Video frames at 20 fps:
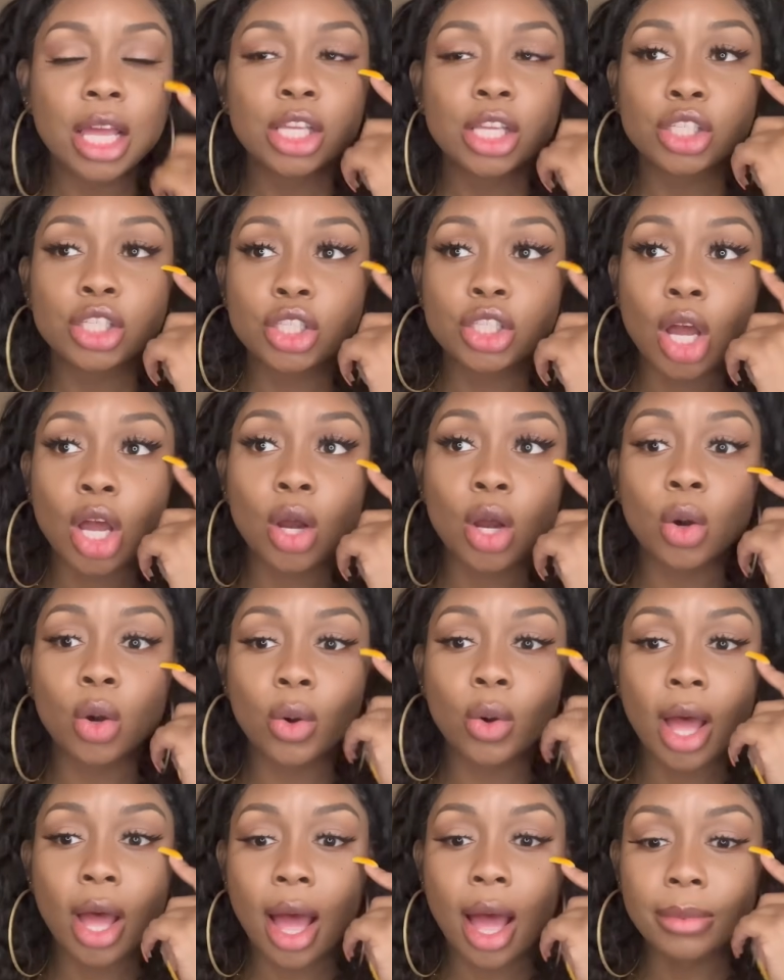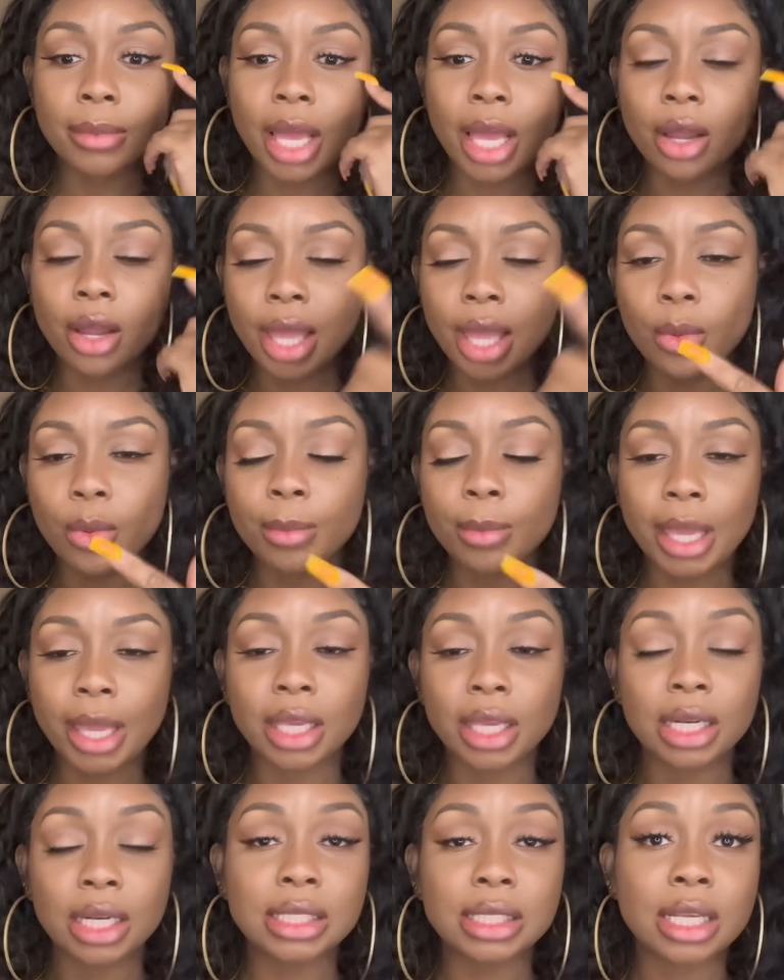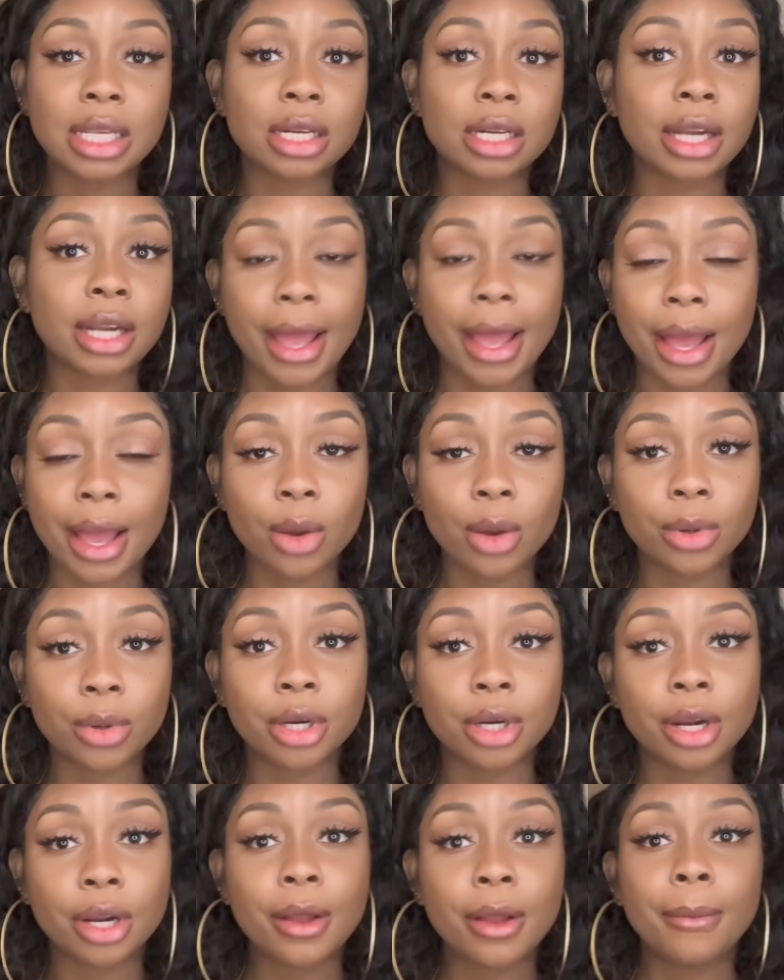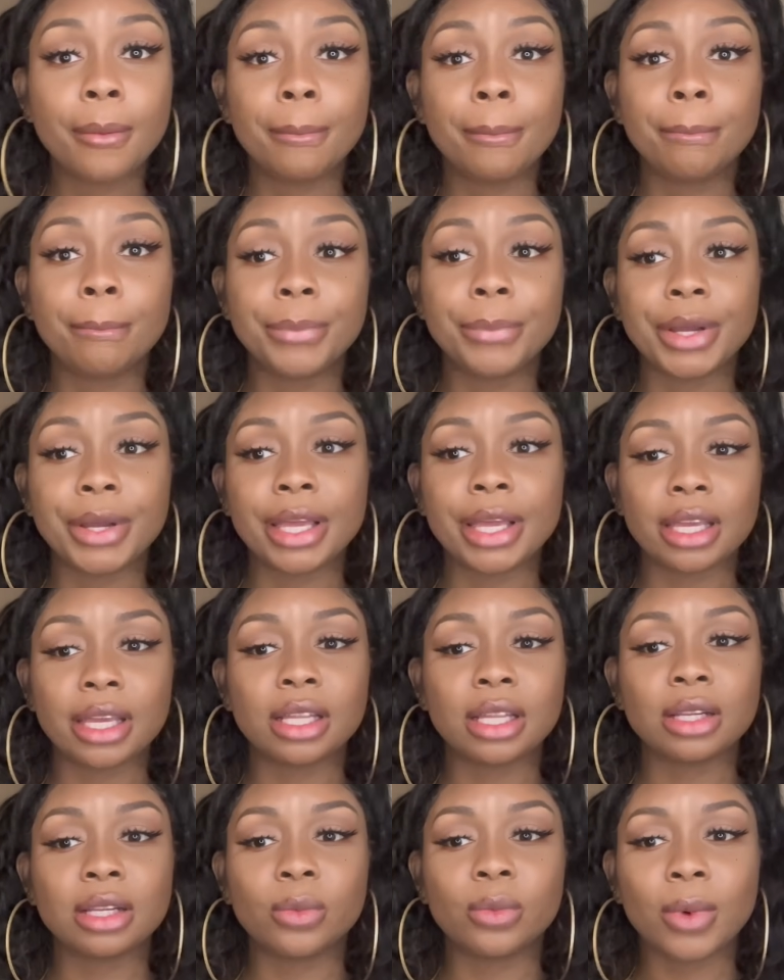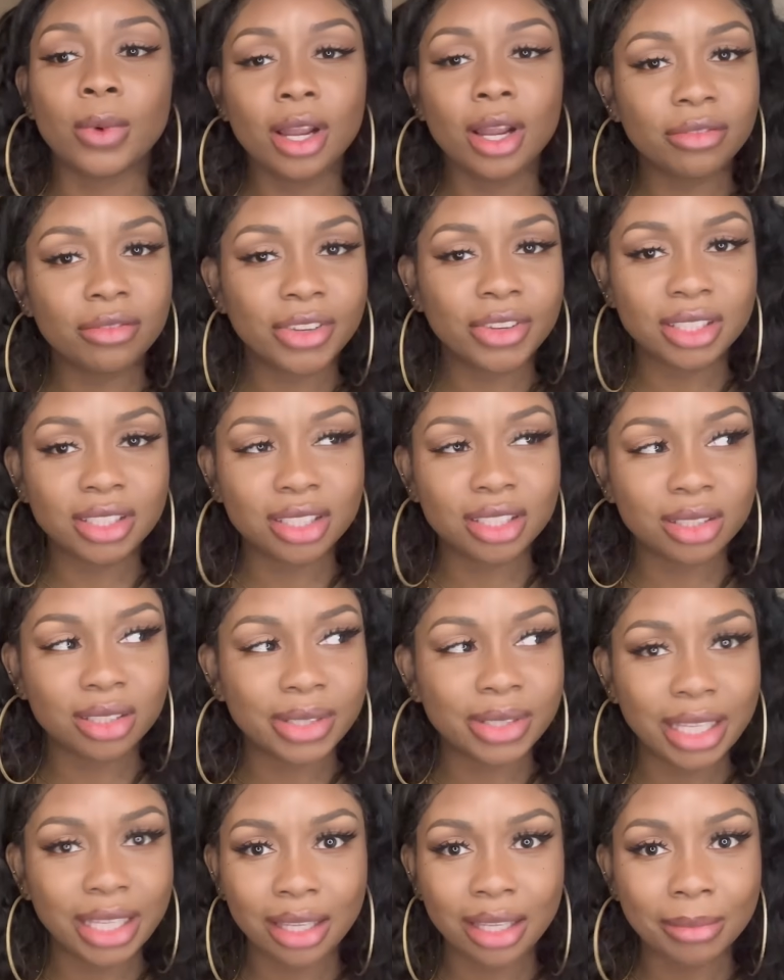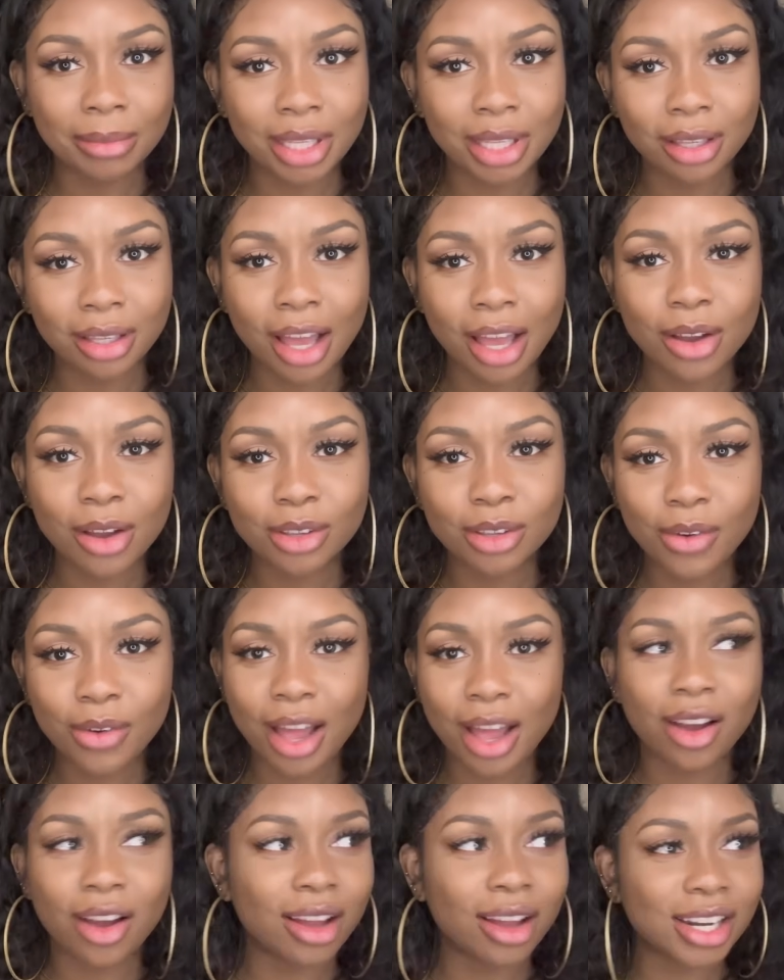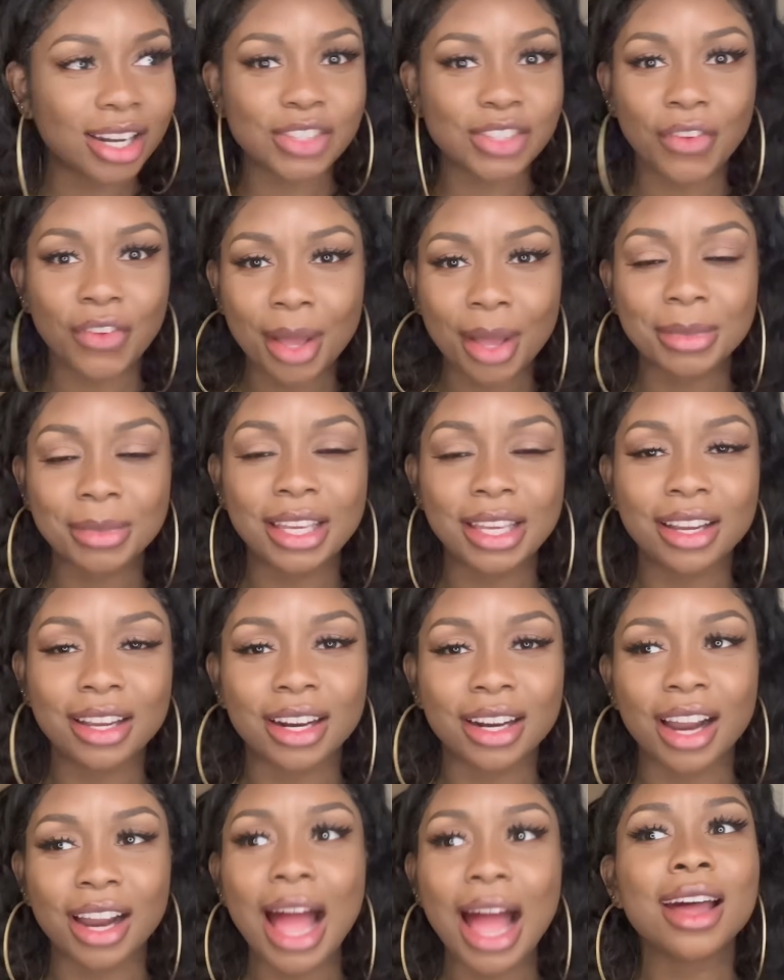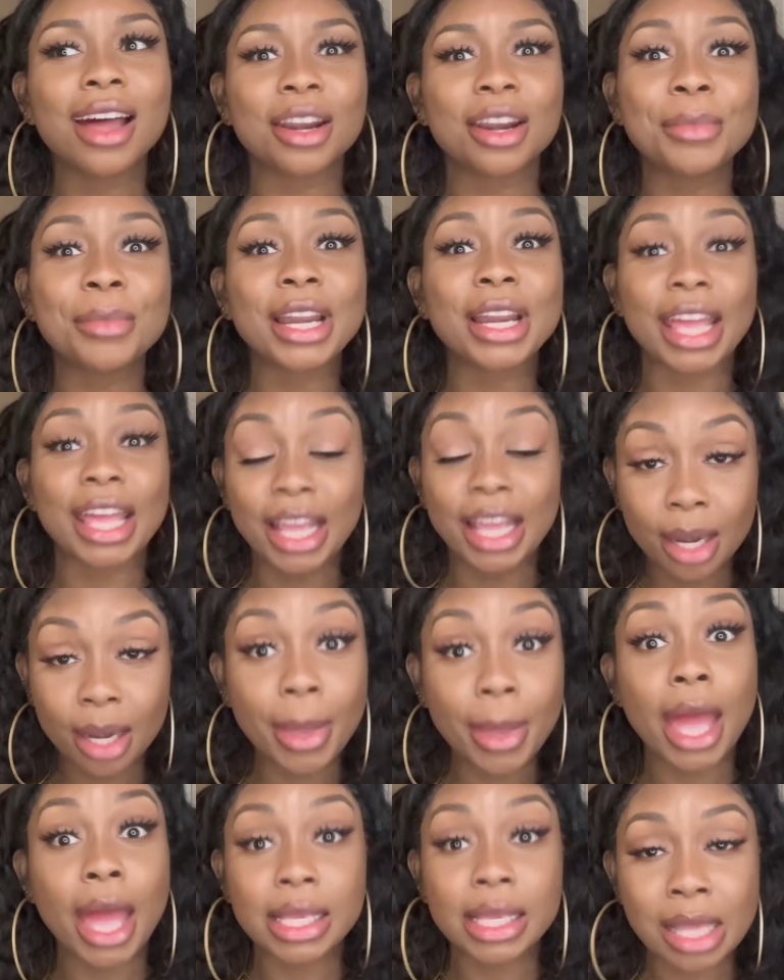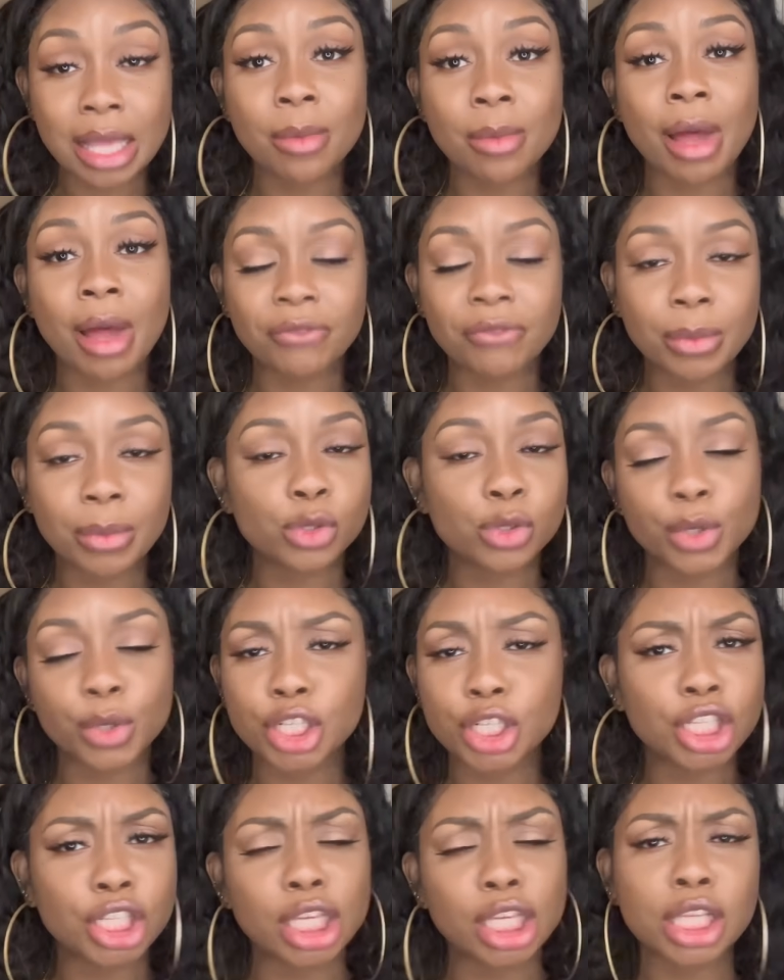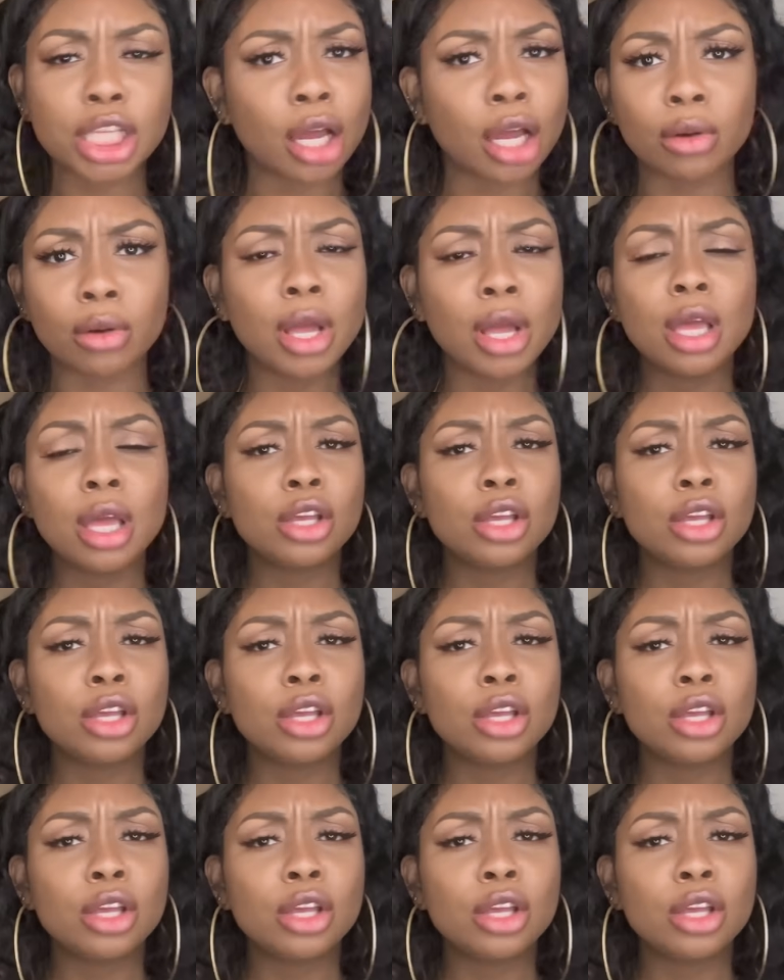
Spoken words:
So I'm like, okay, we might get this done in an hour, but why the fuck did you need me? Oh, you got all this family here. I could have been in the bed, having my feet between the sheets, ho.